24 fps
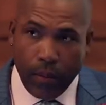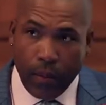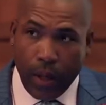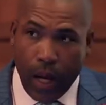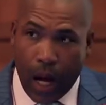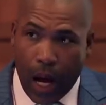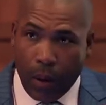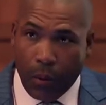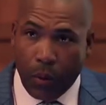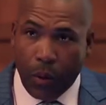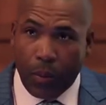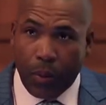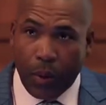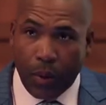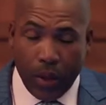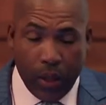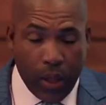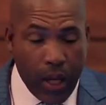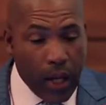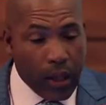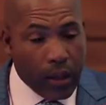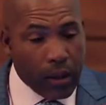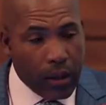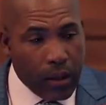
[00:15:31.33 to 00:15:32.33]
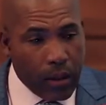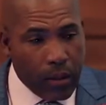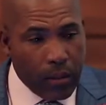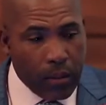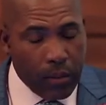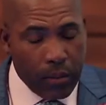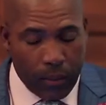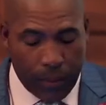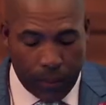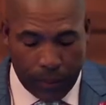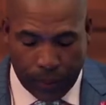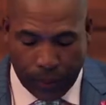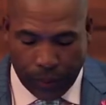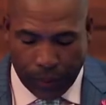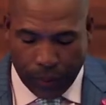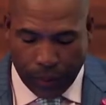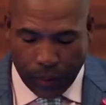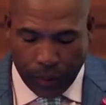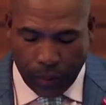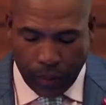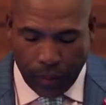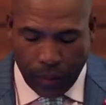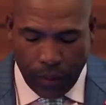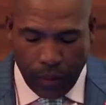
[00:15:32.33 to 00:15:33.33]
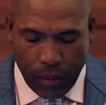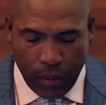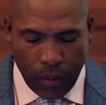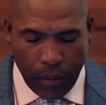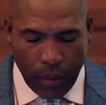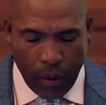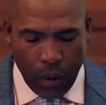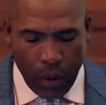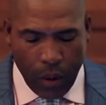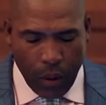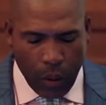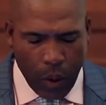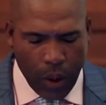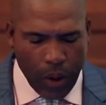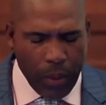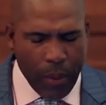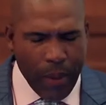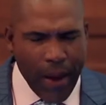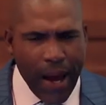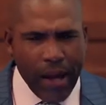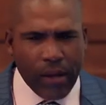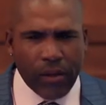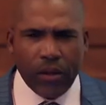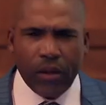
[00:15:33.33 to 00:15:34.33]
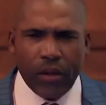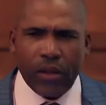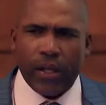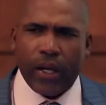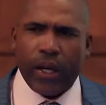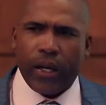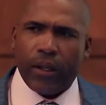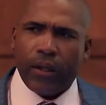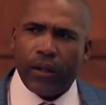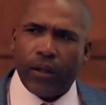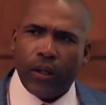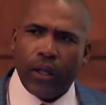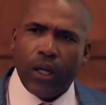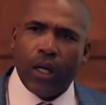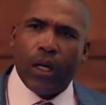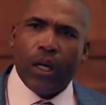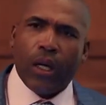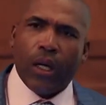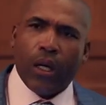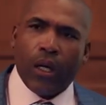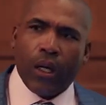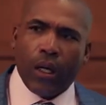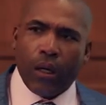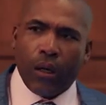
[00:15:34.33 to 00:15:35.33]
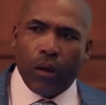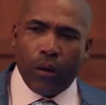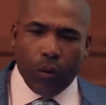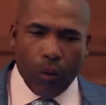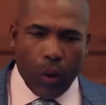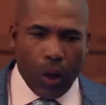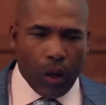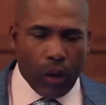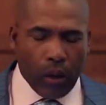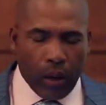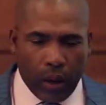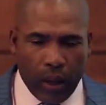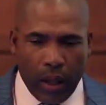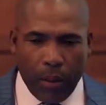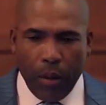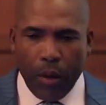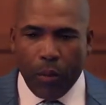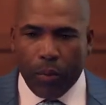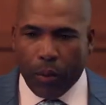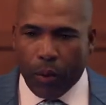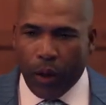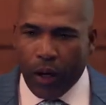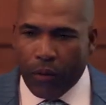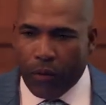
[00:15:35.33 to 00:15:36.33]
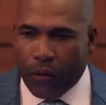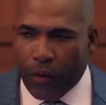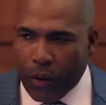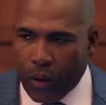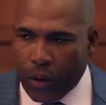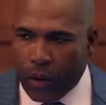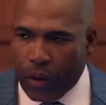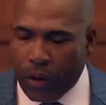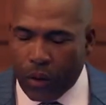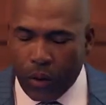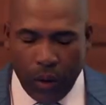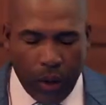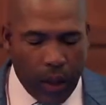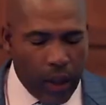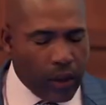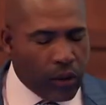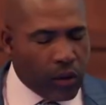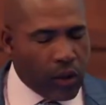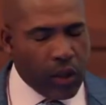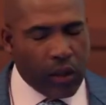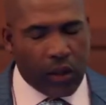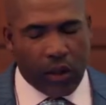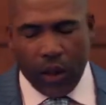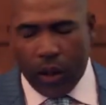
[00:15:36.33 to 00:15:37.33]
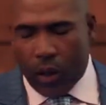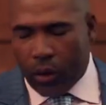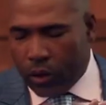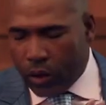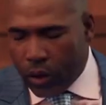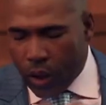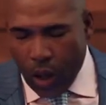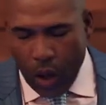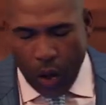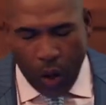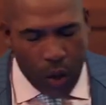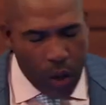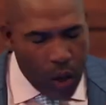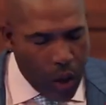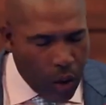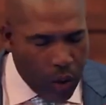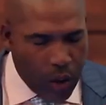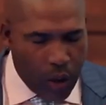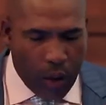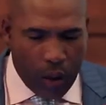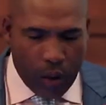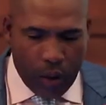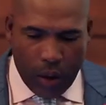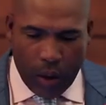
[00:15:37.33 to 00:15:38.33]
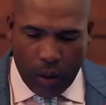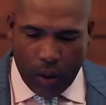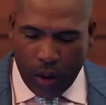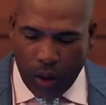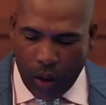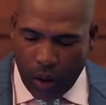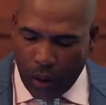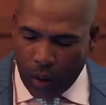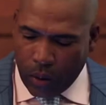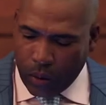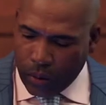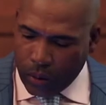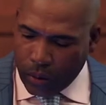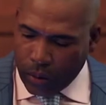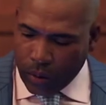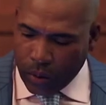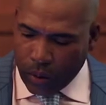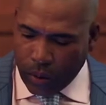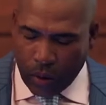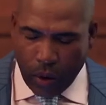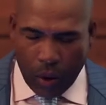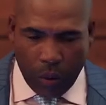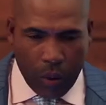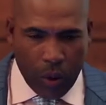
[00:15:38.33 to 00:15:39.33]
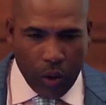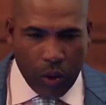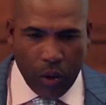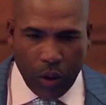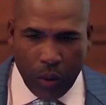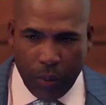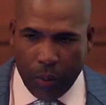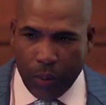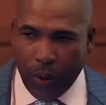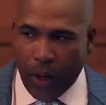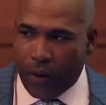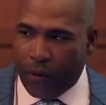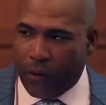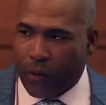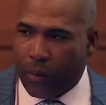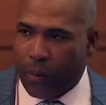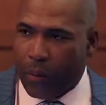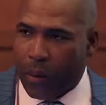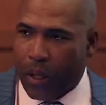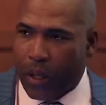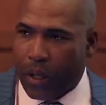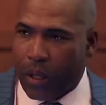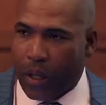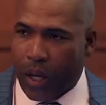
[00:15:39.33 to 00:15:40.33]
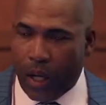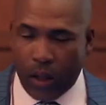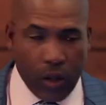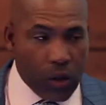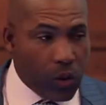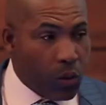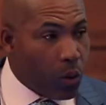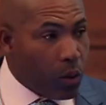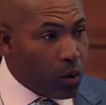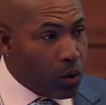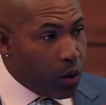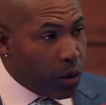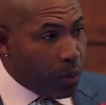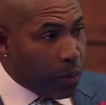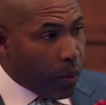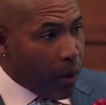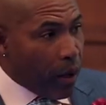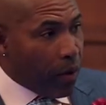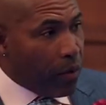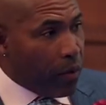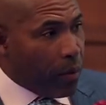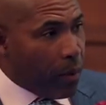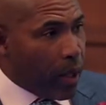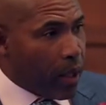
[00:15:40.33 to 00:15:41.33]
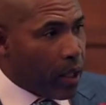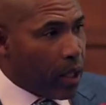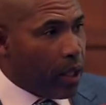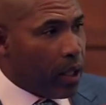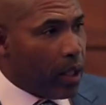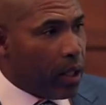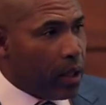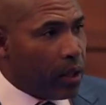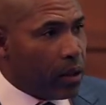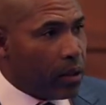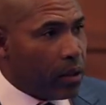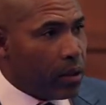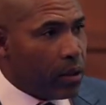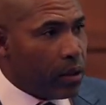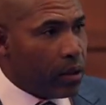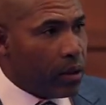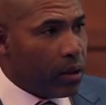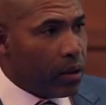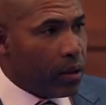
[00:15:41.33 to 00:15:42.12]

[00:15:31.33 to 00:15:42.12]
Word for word: God will protect them. Well, the pastor said, well, let me pray for you. She said, oh, no, no, no, no, no. Don't want you to pray for me. I just want you to pray for my kids.